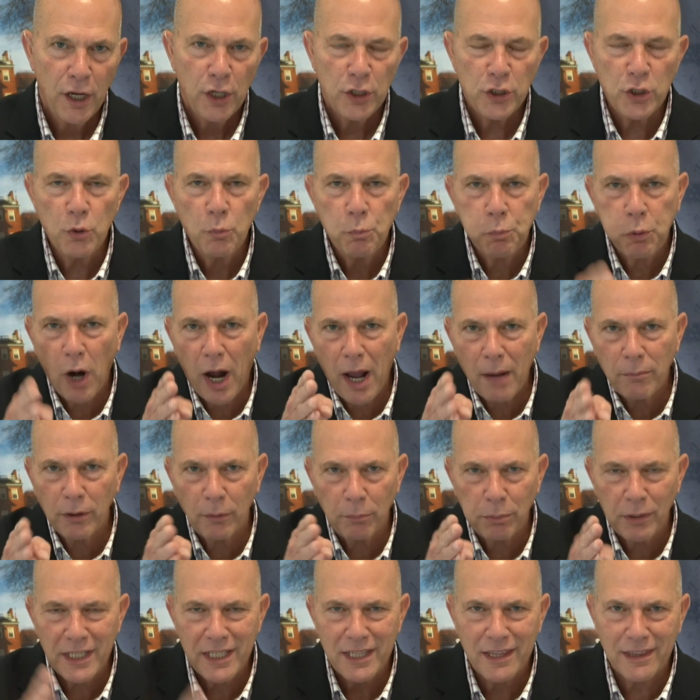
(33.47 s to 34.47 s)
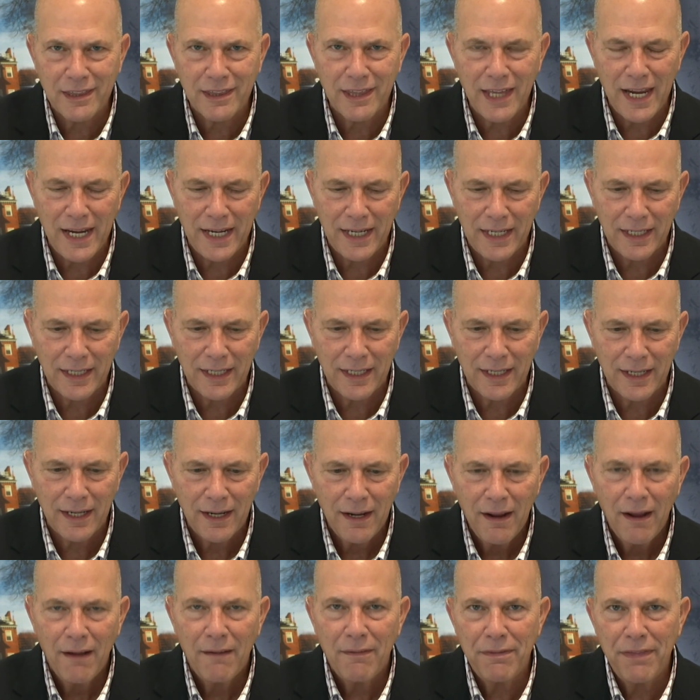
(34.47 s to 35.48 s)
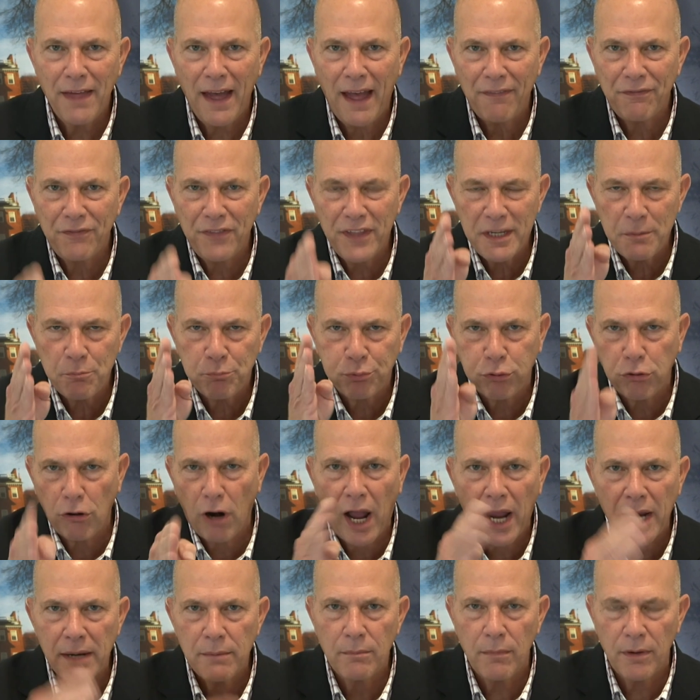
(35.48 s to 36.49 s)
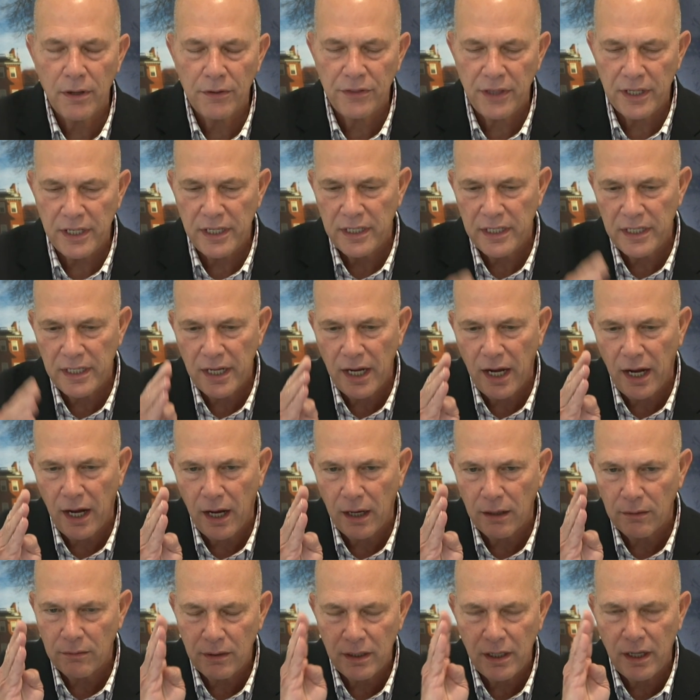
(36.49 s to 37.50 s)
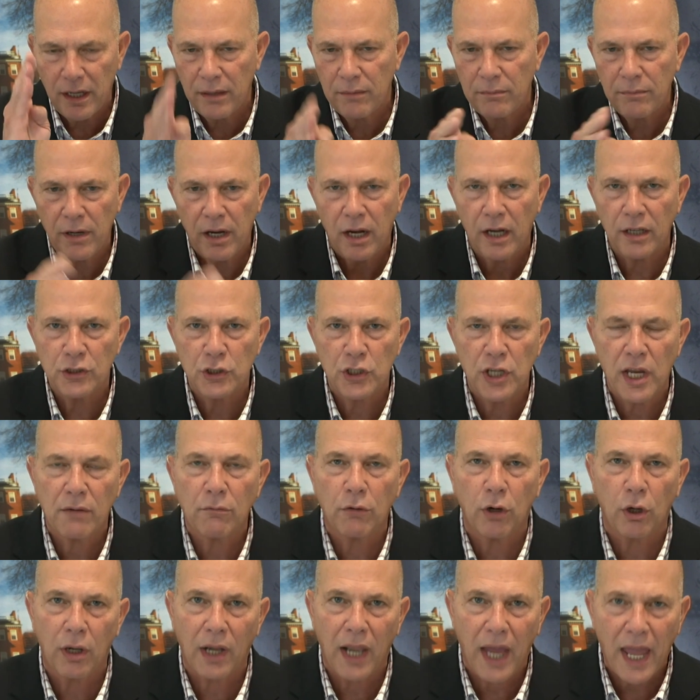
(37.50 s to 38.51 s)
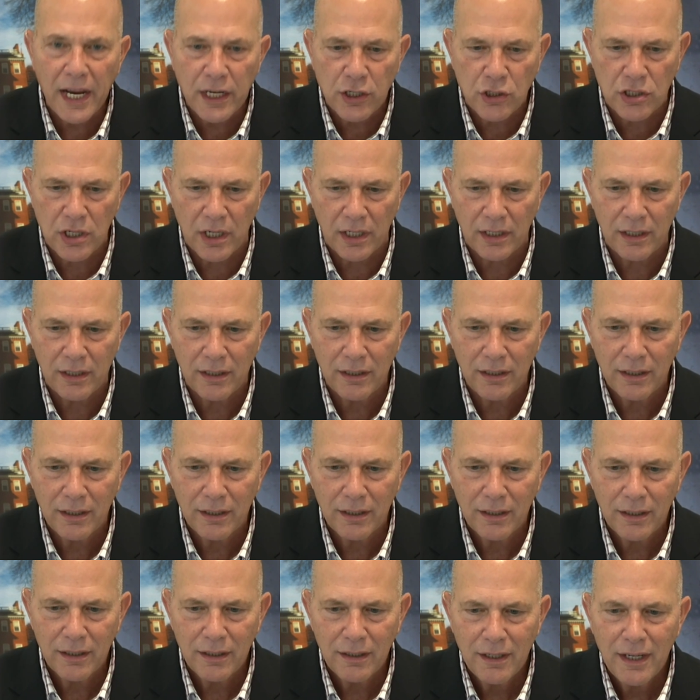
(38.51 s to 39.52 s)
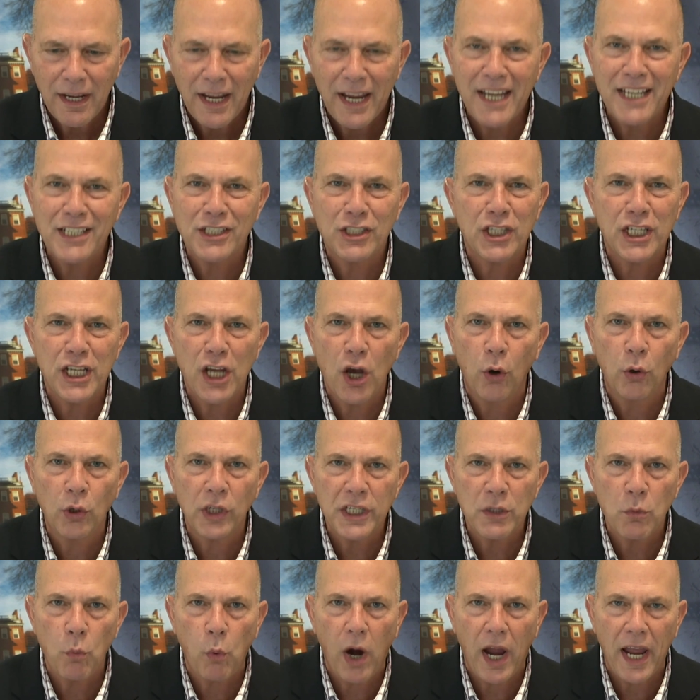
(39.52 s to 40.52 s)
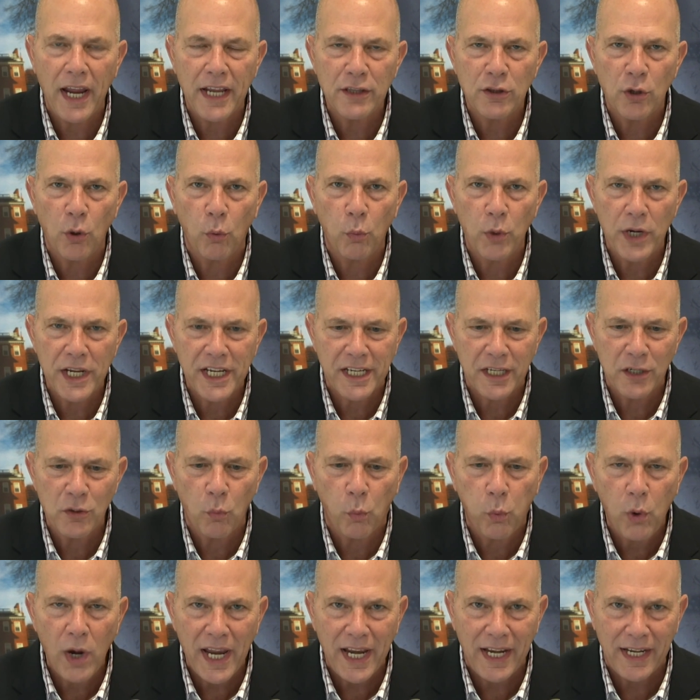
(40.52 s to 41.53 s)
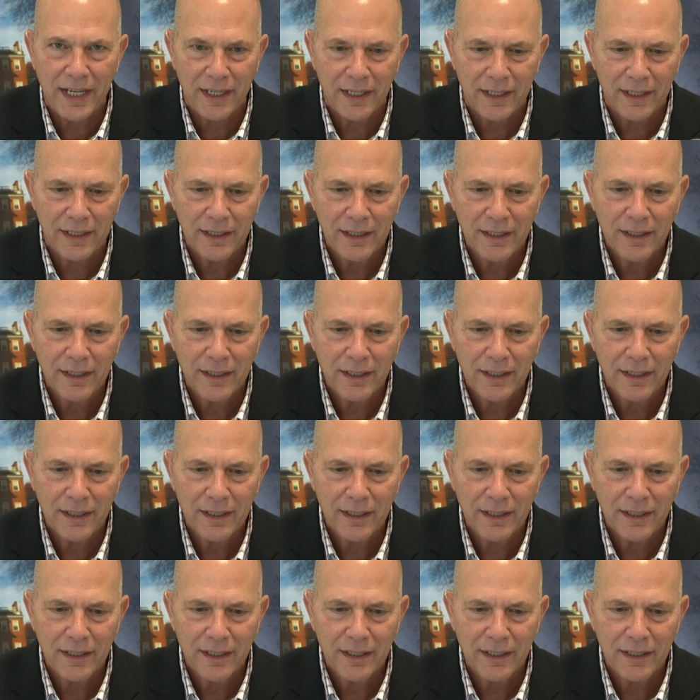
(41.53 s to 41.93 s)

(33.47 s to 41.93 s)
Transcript: You probably think that the, prime, the uh, uh, uh, general election is the only way that we can win.